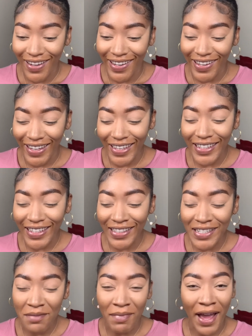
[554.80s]
get there,
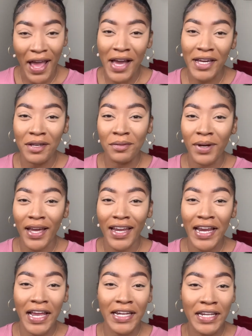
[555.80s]
then my hair get wet,
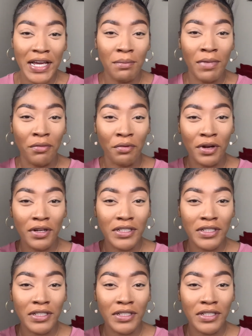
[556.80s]
and then my real,